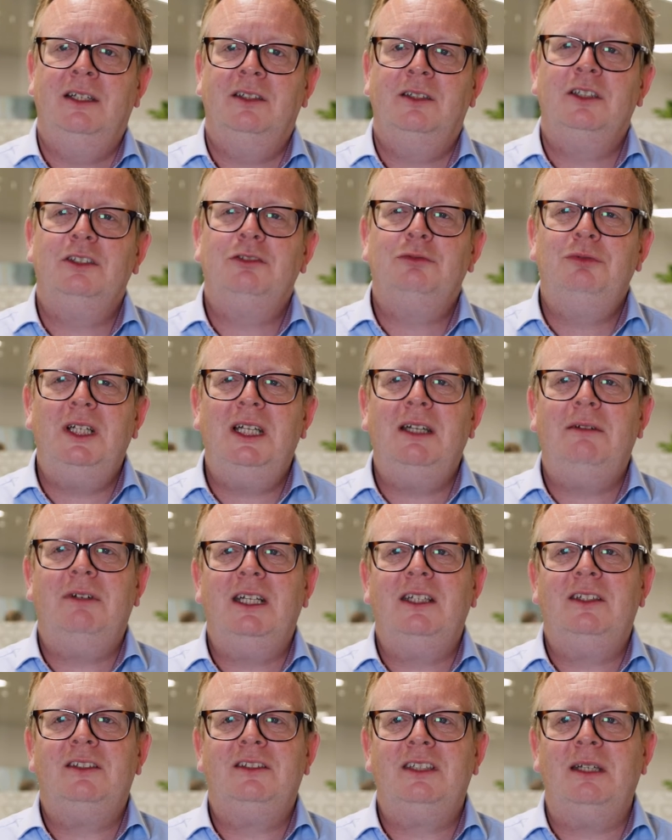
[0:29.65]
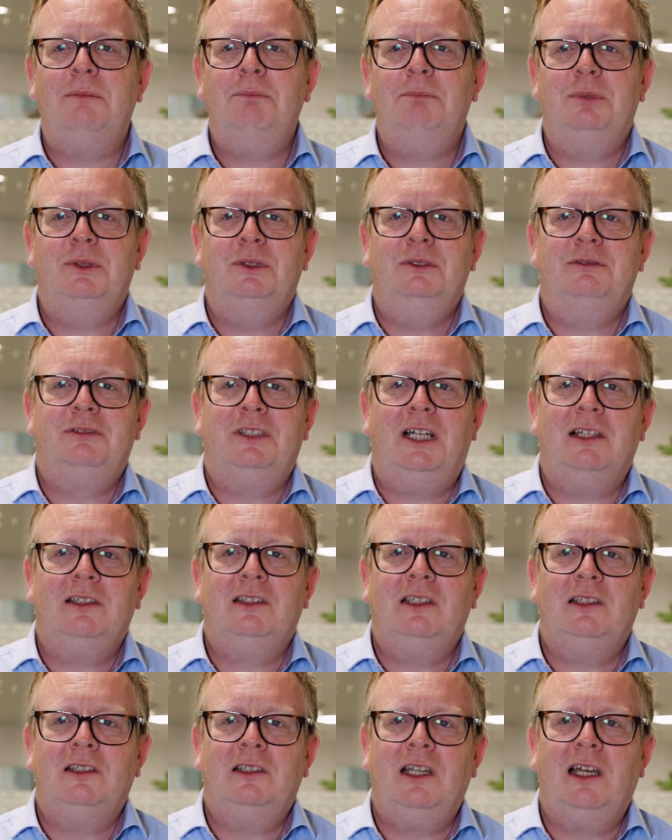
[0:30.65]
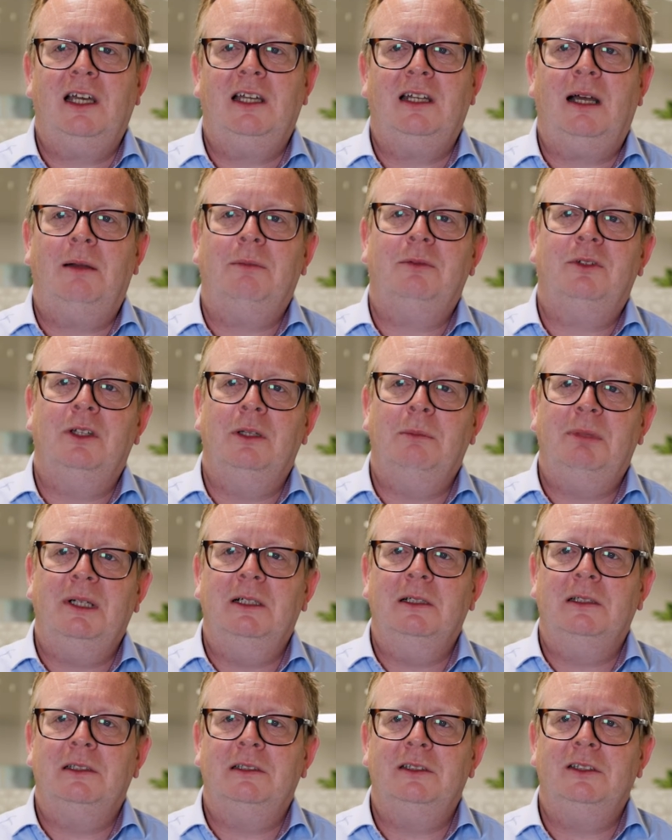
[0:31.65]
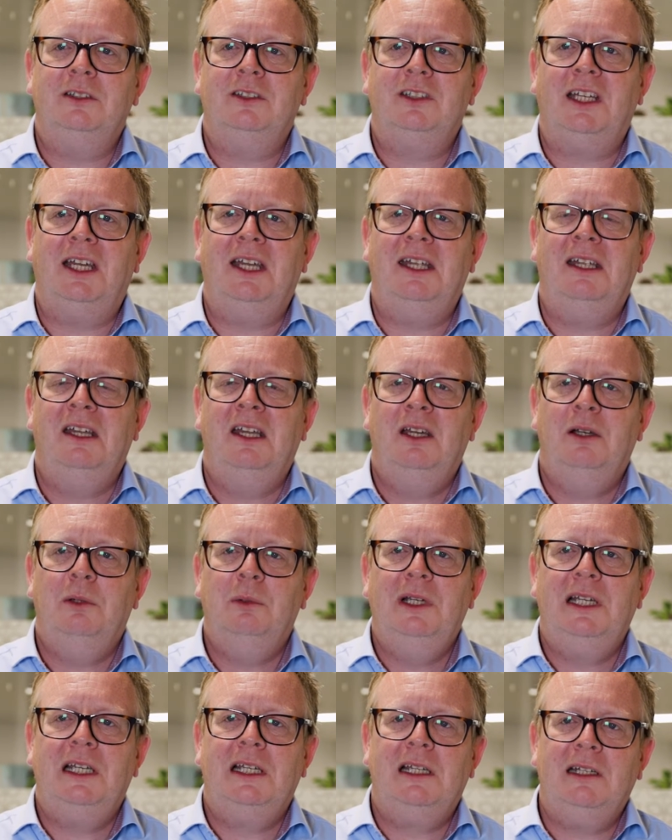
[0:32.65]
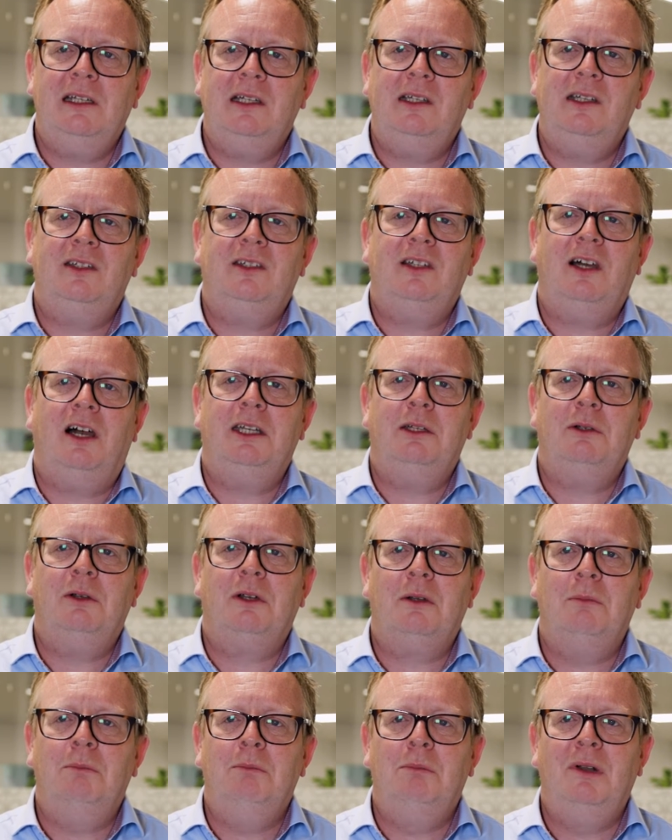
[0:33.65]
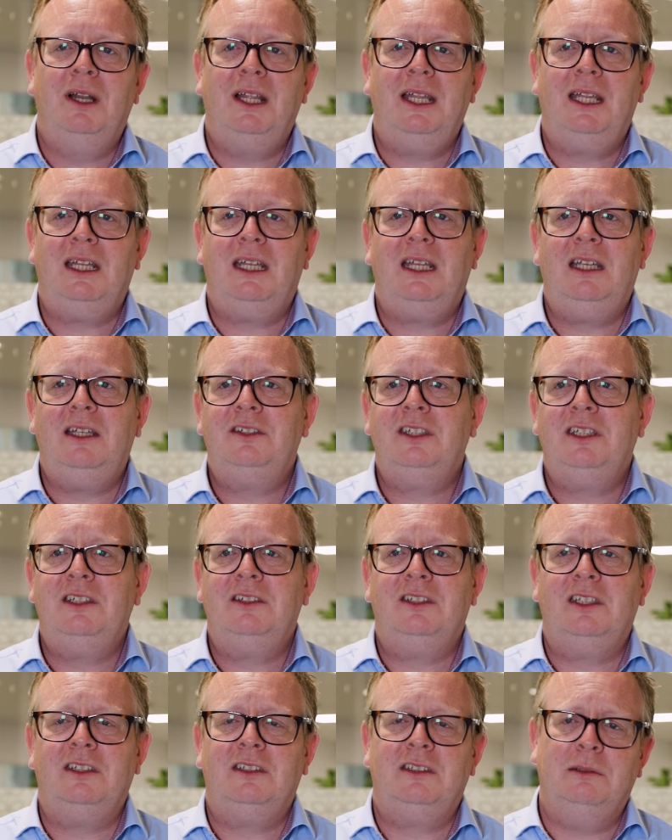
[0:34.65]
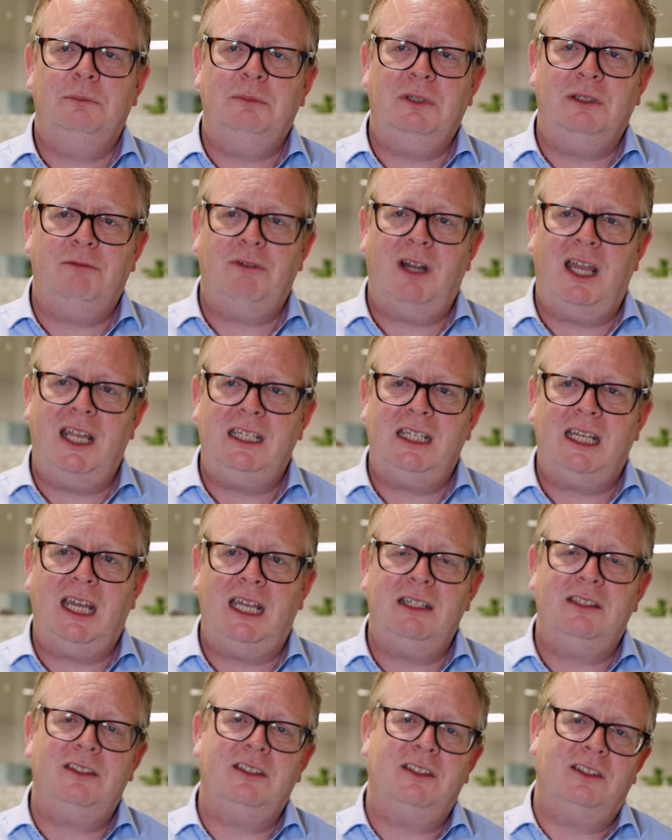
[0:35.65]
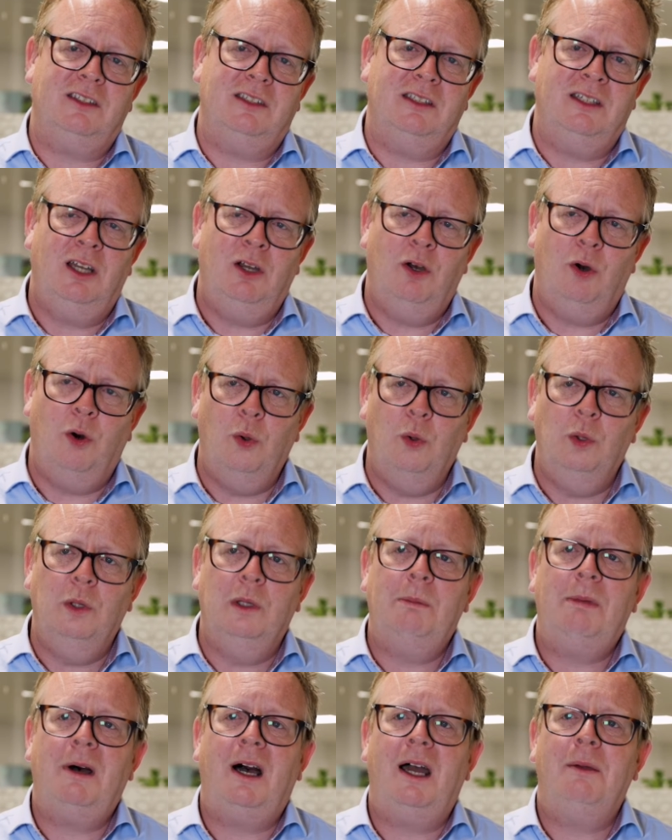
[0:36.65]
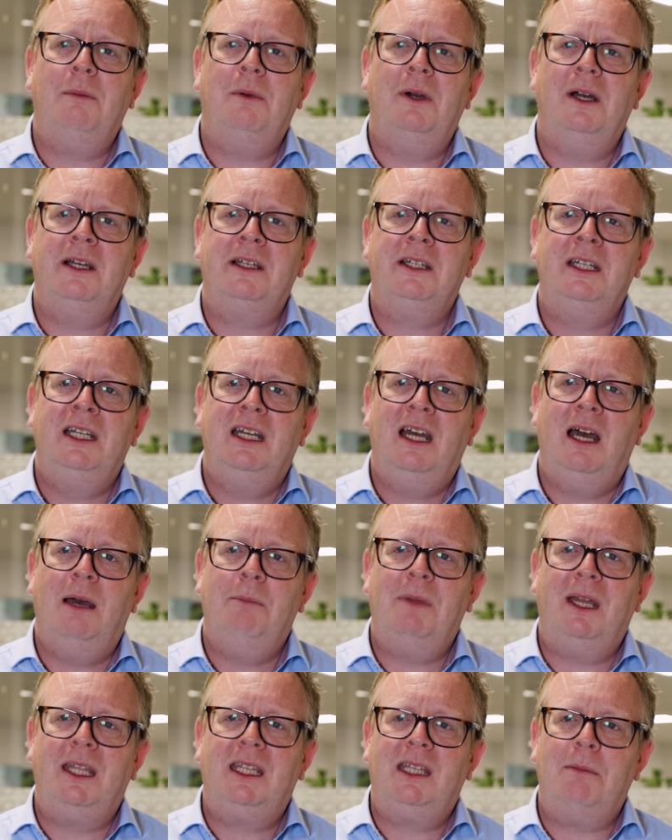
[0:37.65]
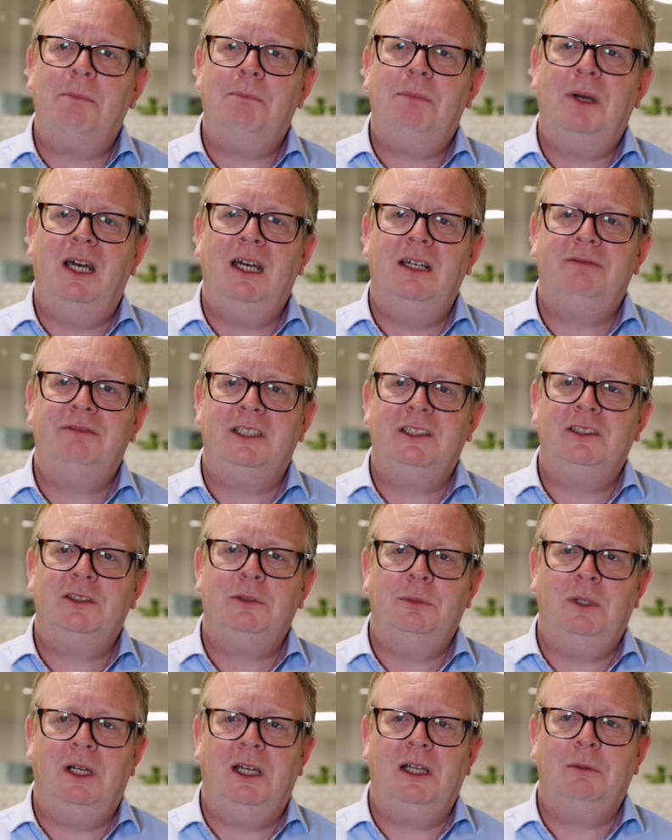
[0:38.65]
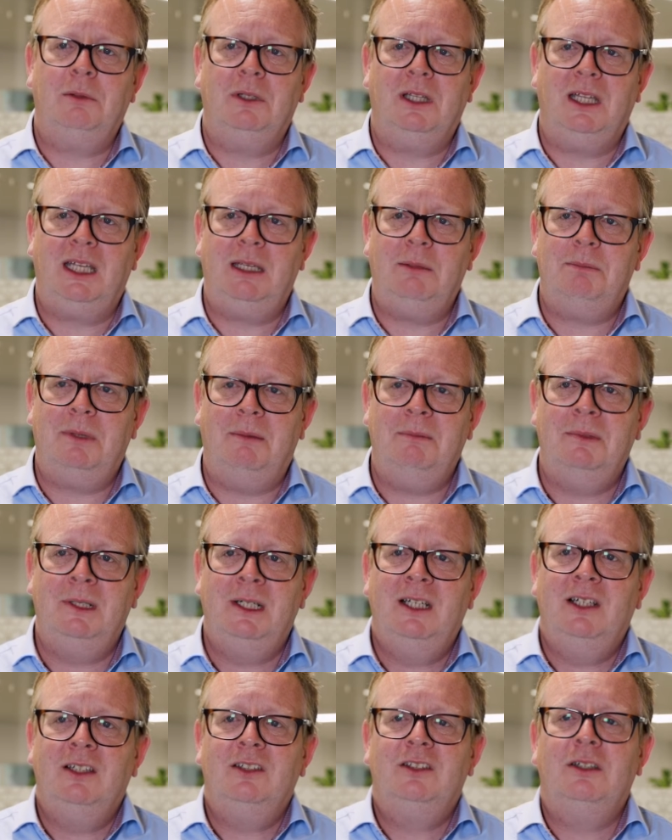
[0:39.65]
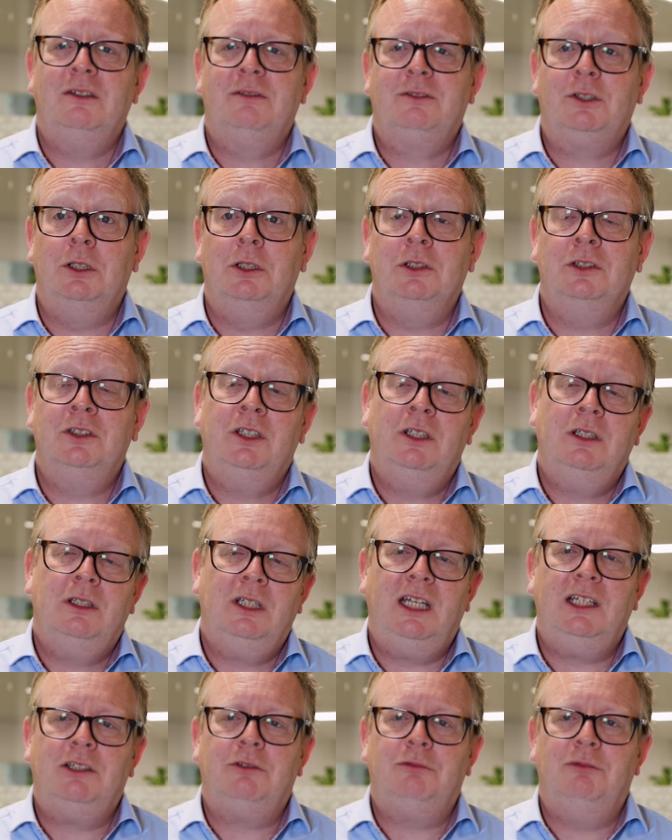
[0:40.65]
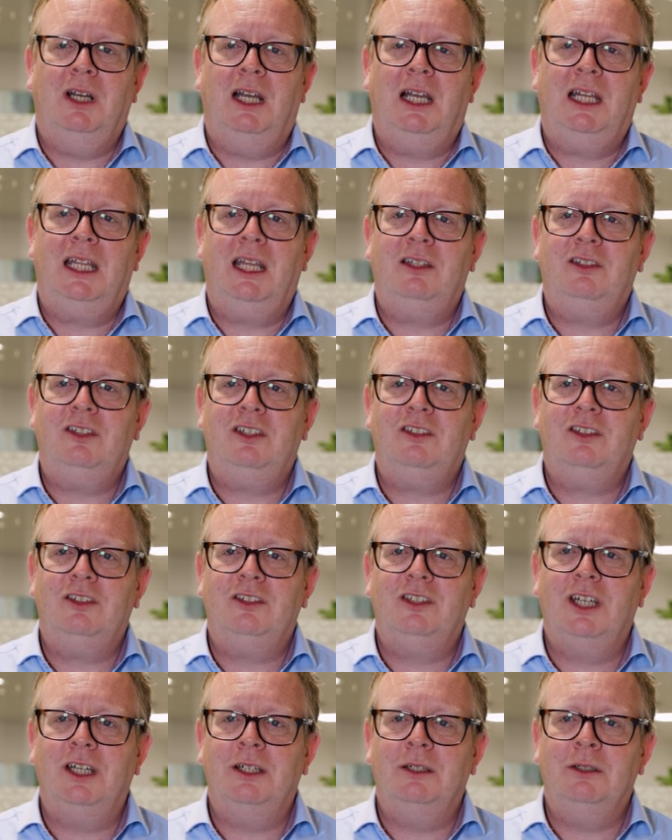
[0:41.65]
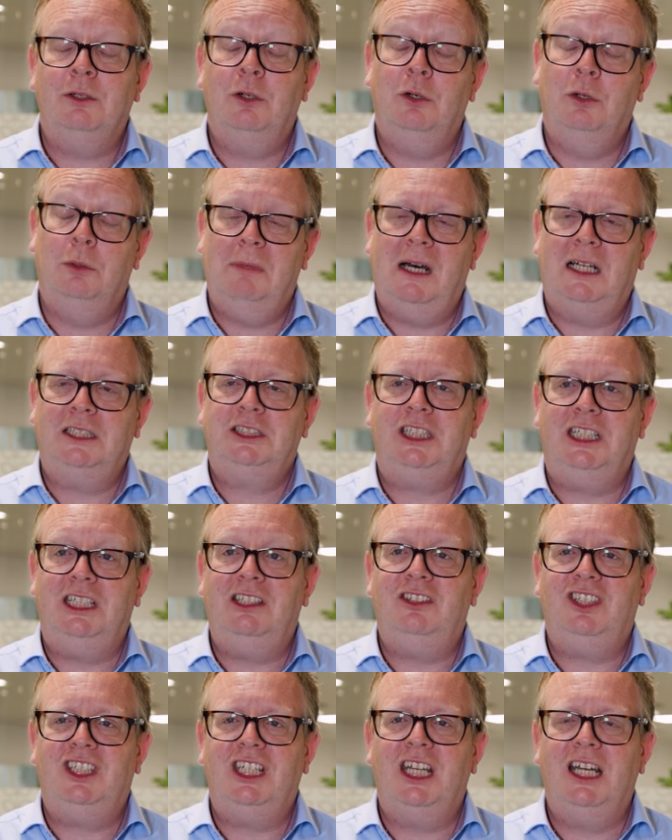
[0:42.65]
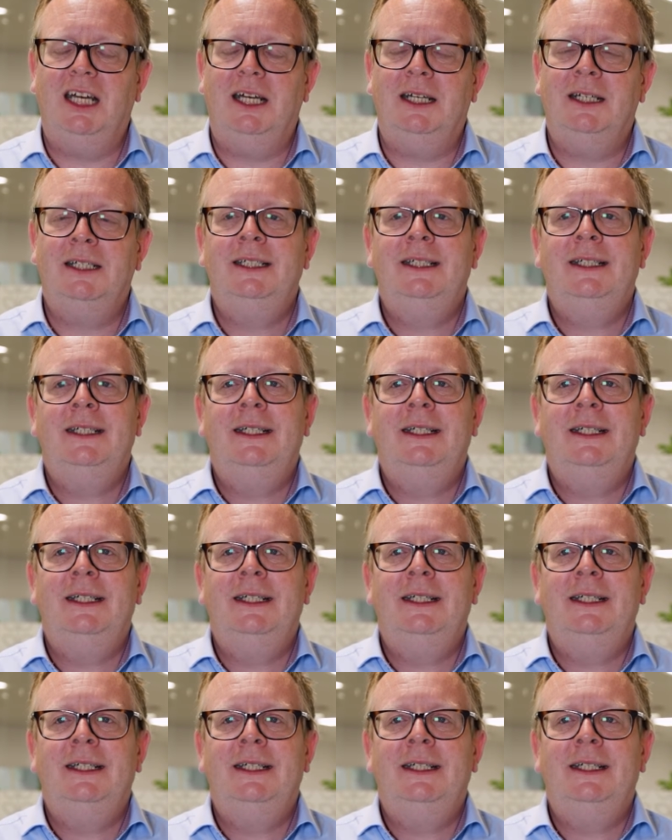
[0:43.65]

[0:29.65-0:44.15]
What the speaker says: So it's really, really simple for us to turn up to the builder and say, we're going to design you a complete heating system with radiators and all the pipework and make it perfect to work with a heat pump. So of course, it's really easy to do, or much easier.